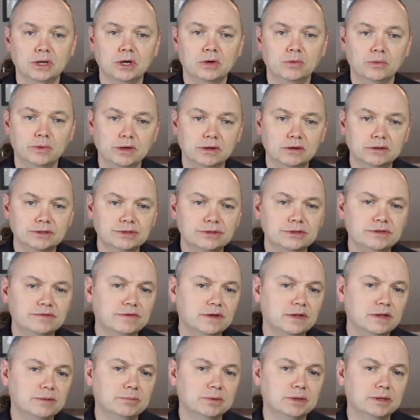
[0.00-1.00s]
We also
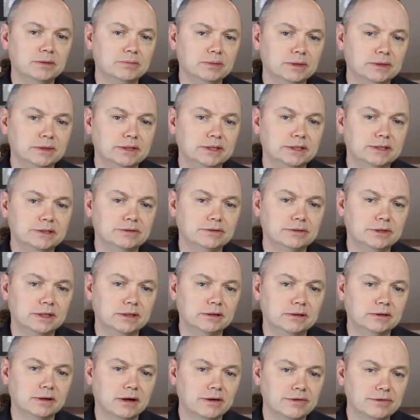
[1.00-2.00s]
develop an ability to
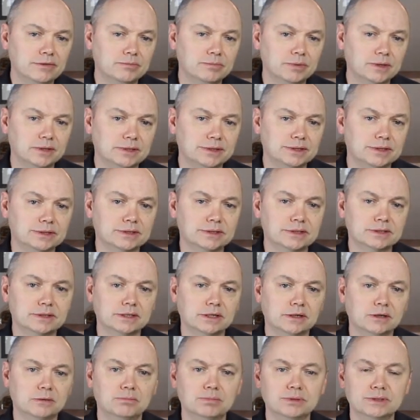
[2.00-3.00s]
hear other pitches
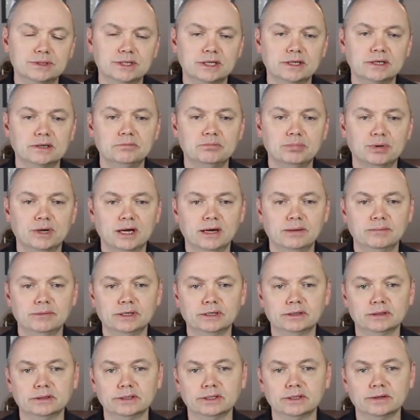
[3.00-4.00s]
that are presented
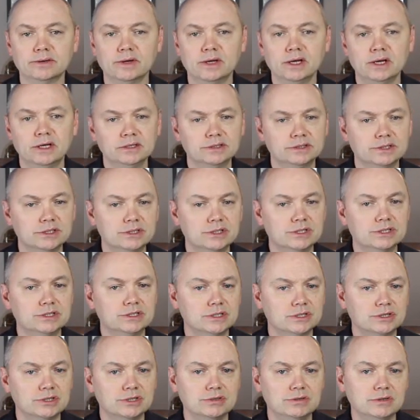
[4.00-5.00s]
prominently, such as
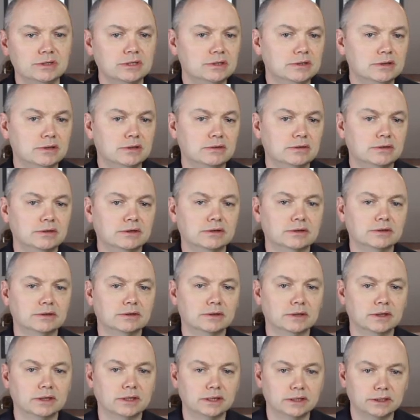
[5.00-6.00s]
the tuning note
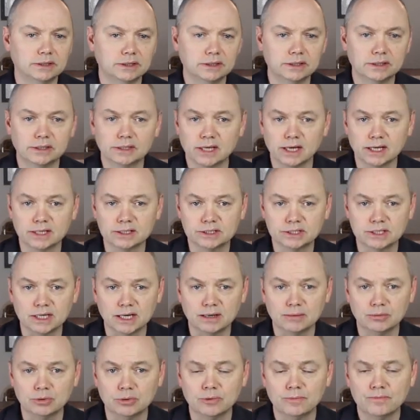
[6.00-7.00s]
in an
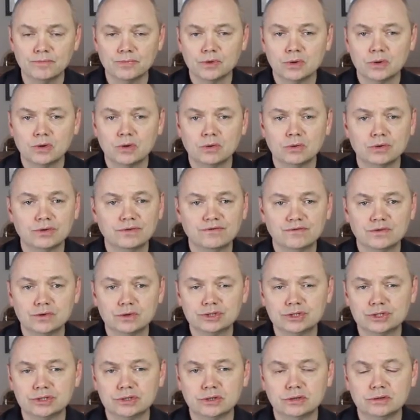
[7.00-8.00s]
ensemble or the
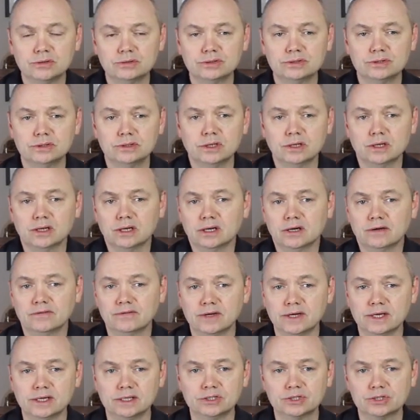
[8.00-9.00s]
first note of
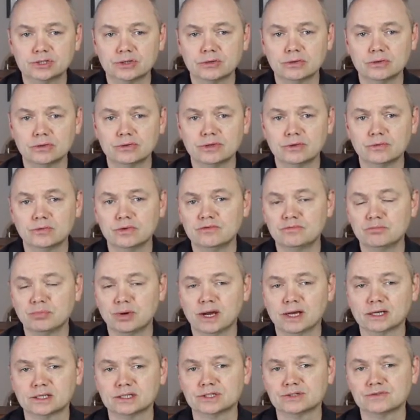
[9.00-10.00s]
a solo that we've
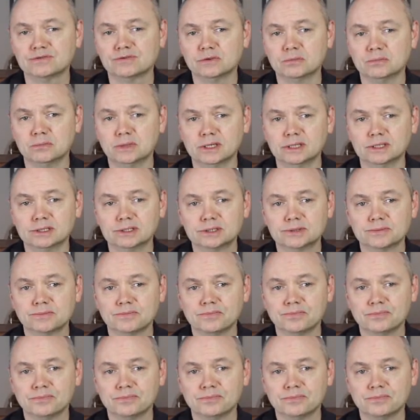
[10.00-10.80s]
practiced for months.